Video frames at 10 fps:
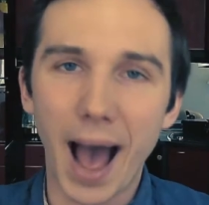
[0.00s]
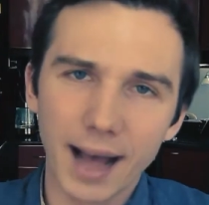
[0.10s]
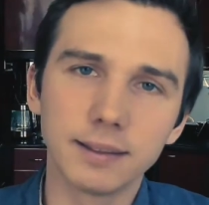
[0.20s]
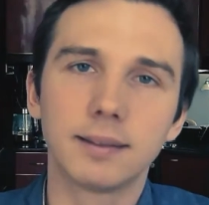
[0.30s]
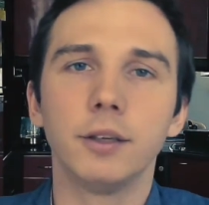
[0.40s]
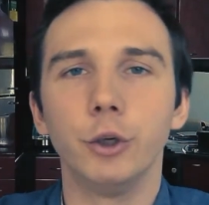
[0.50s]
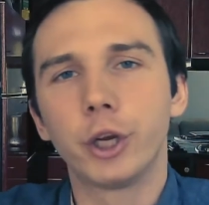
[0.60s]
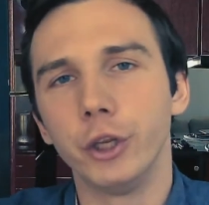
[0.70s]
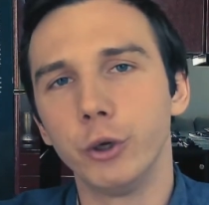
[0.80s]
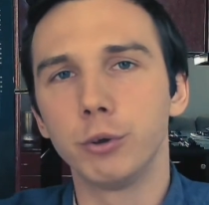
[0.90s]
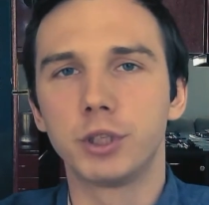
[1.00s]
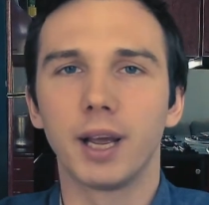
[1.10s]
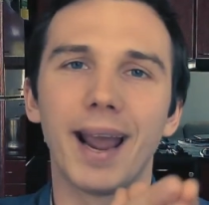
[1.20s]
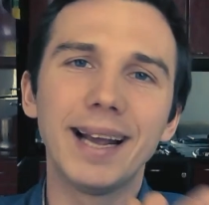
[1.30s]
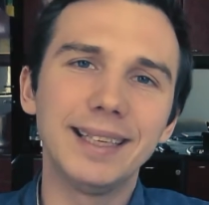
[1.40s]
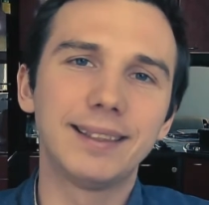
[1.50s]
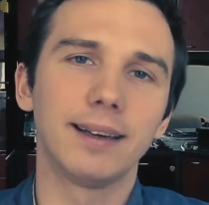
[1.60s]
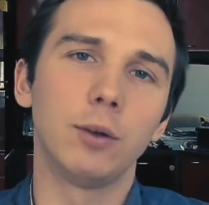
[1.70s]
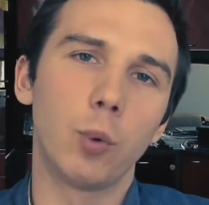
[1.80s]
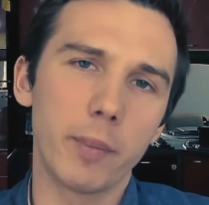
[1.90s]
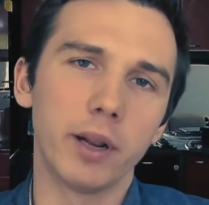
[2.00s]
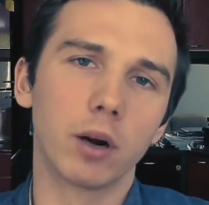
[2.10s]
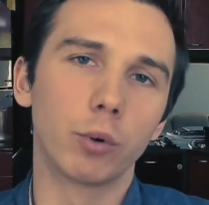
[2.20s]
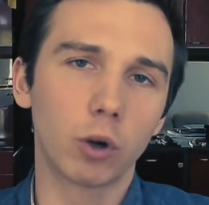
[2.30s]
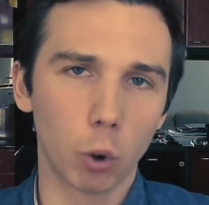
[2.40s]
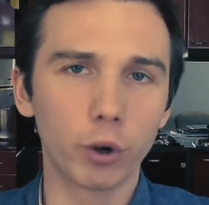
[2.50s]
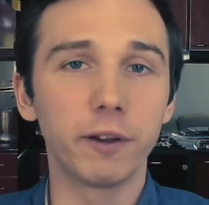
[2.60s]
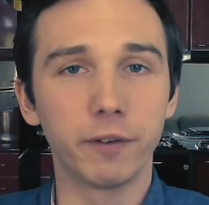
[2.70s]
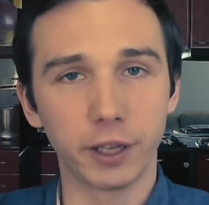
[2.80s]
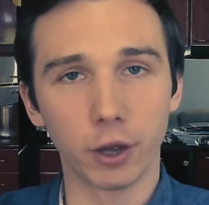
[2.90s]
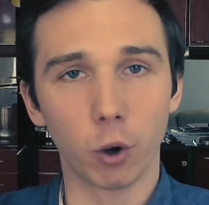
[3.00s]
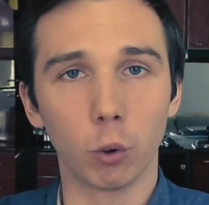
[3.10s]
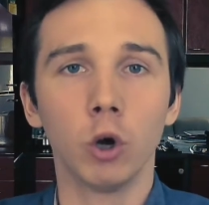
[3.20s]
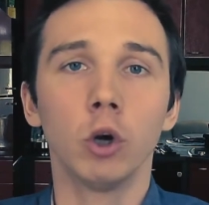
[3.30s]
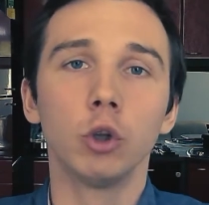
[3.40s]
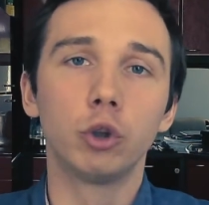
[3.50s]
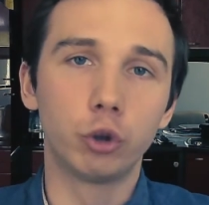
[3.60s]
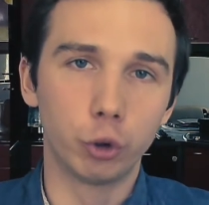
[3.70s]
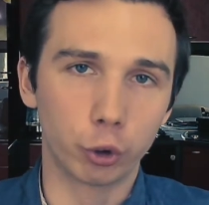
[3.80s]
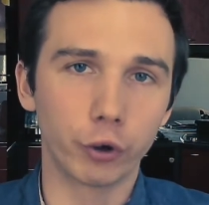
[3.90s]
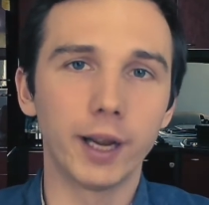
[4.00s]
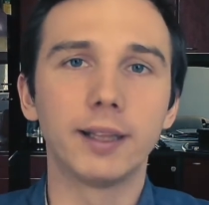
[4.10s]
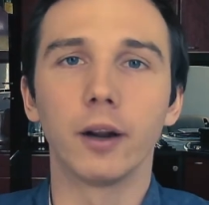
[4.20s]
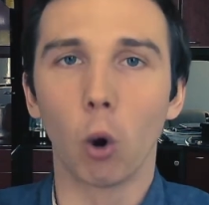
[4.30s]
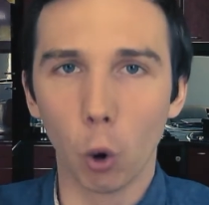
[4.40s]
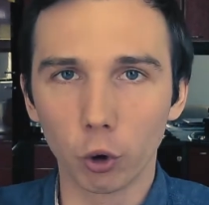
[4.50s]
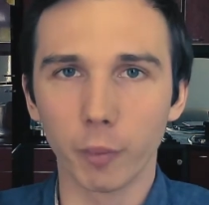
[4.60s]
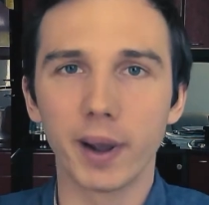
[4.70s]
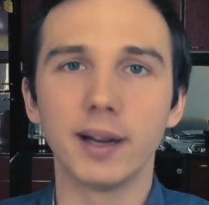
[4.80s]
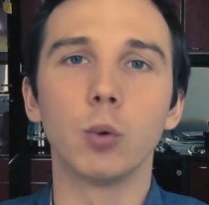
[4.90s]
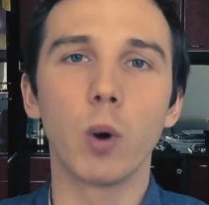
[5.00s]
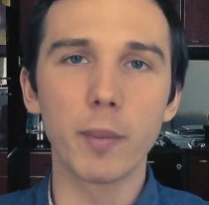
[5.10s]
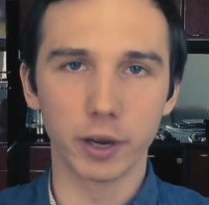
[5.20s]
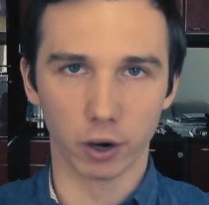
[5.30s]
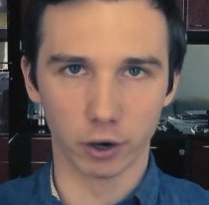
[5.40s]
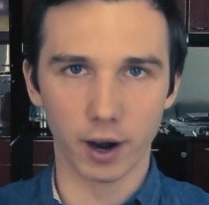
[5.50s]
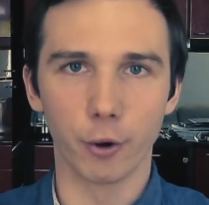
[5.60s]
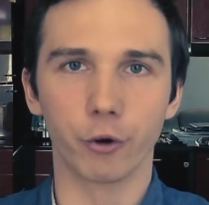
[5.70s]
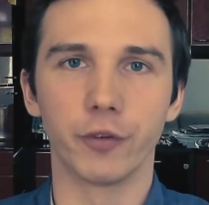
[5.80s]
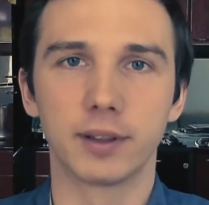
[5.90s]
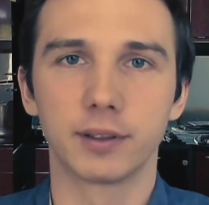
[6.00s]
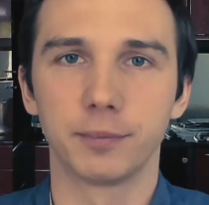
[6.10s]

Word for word: and you can use the edited webinar recording video to create an automated webinar out of it.